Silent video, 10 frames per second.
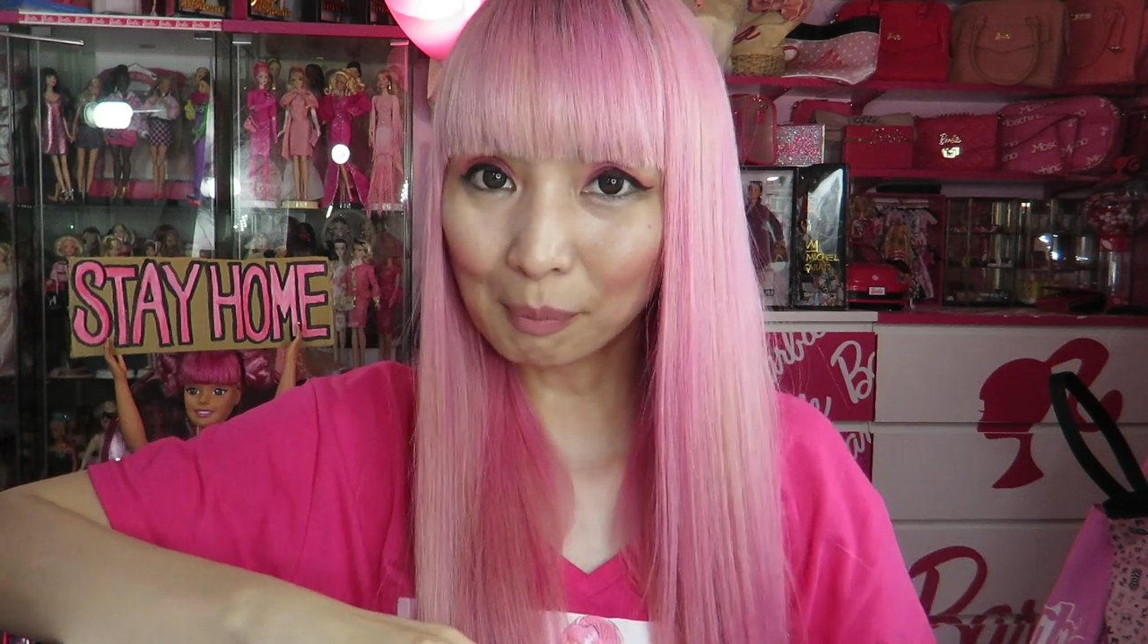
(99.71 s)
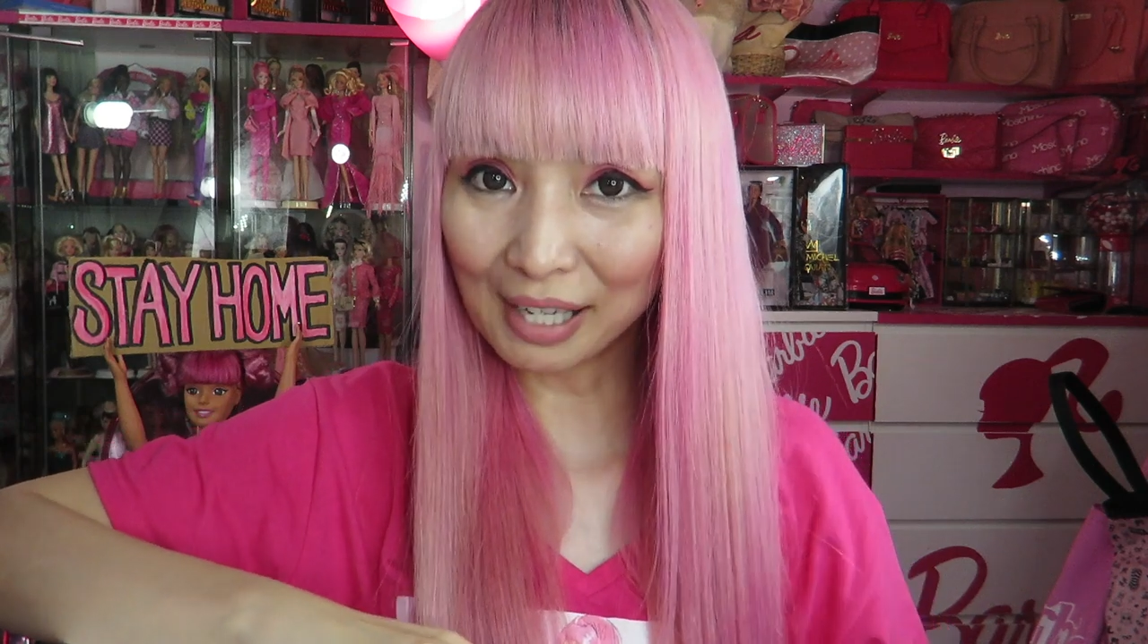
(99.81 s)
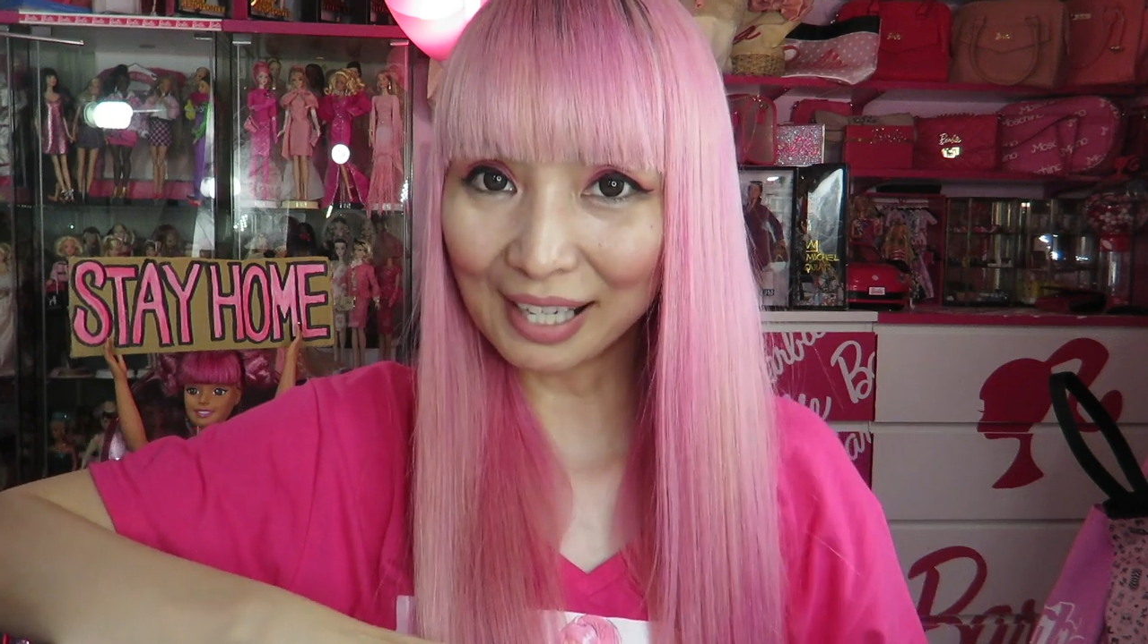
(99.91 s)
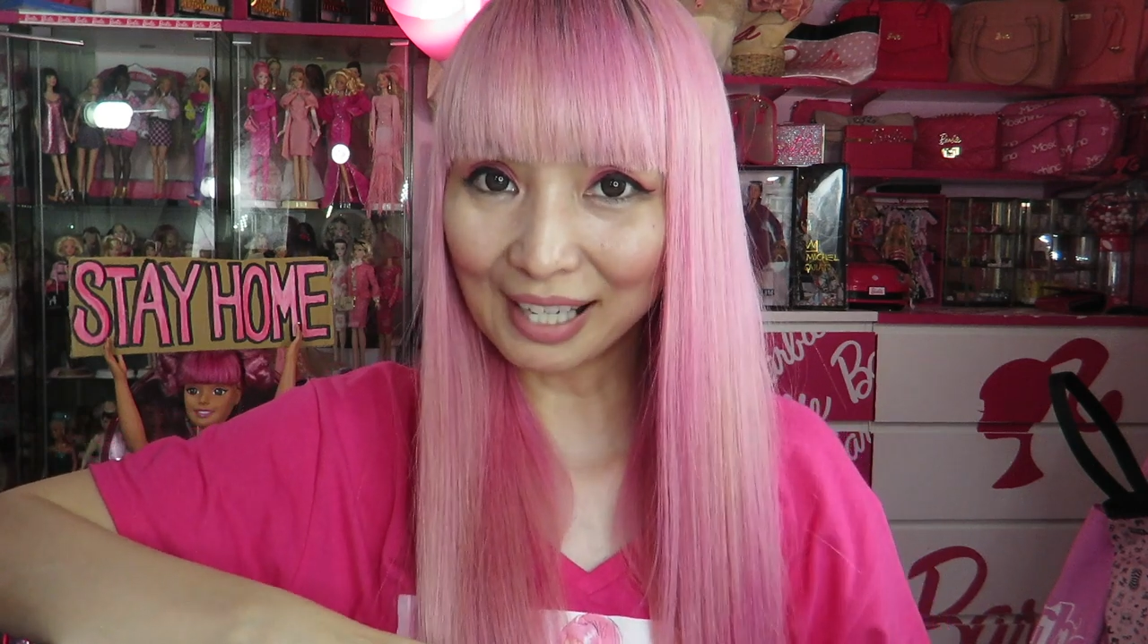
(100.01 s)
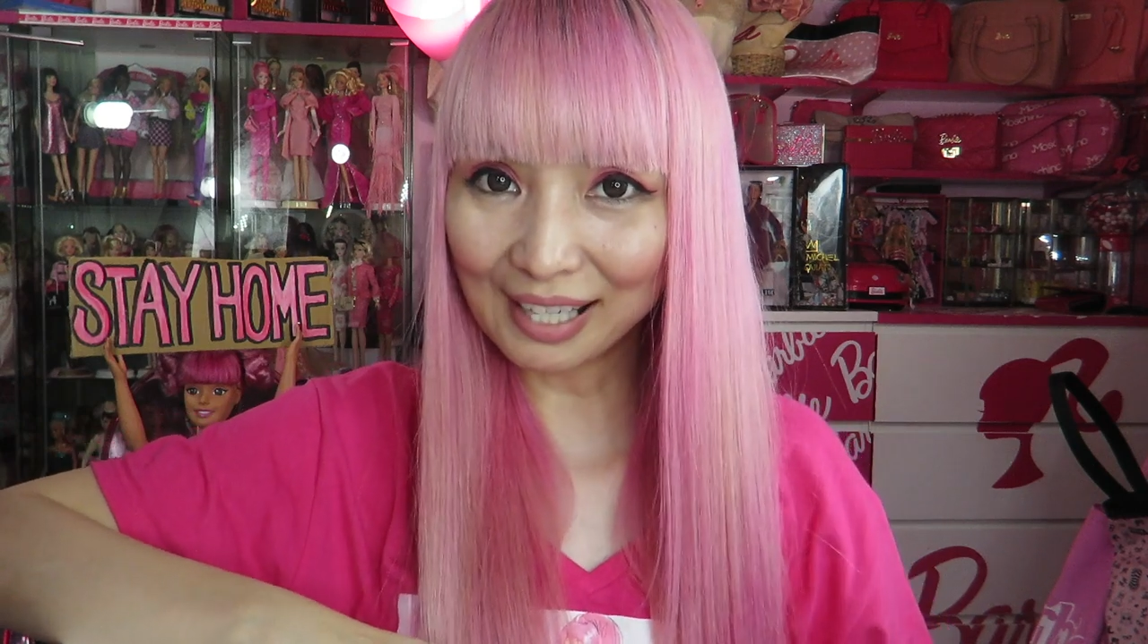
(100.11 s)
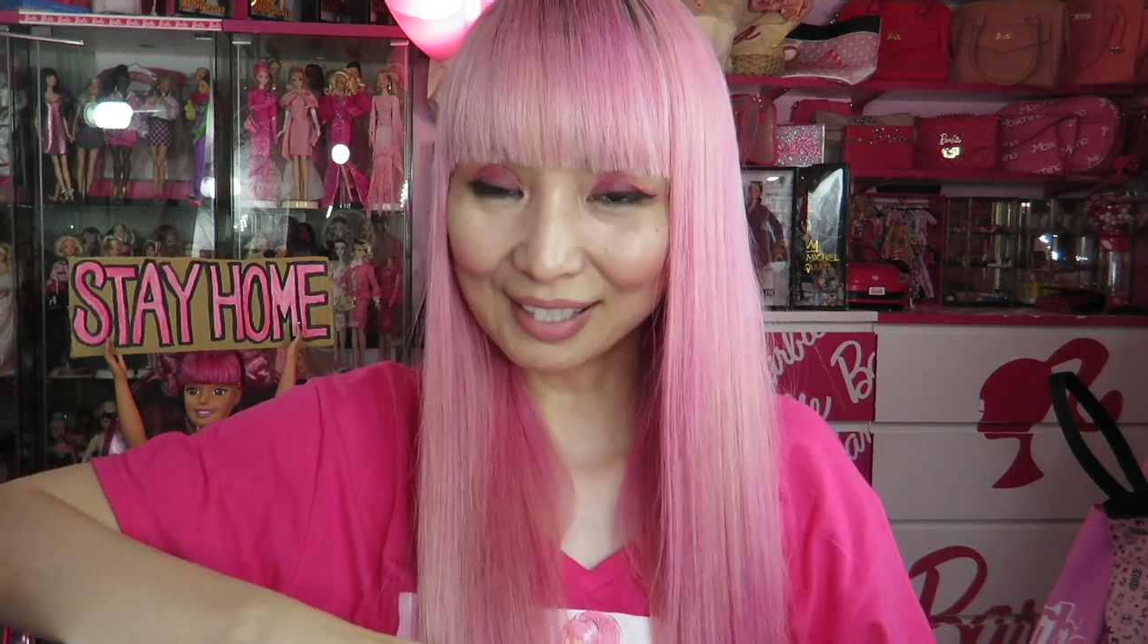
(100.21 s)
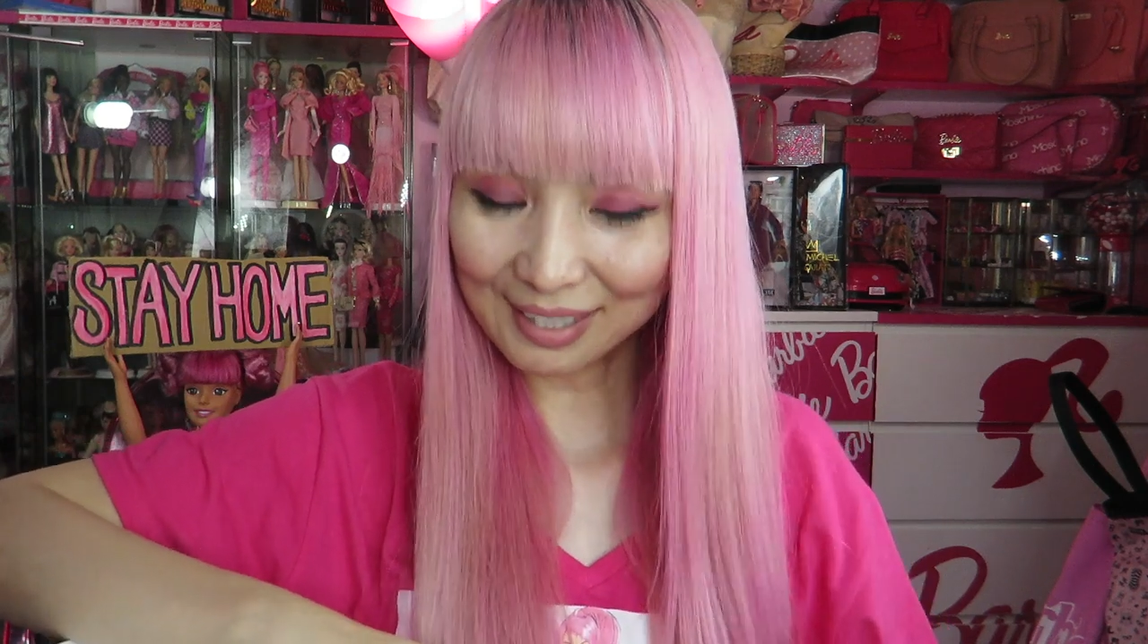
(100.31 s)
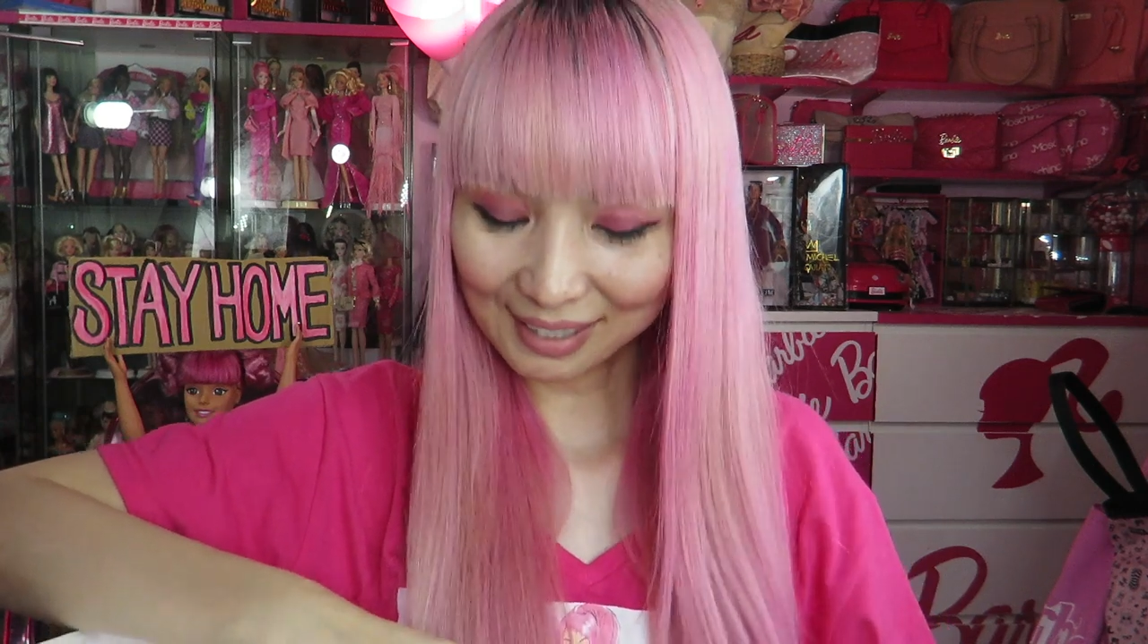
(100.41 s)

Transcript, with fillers: my eyes.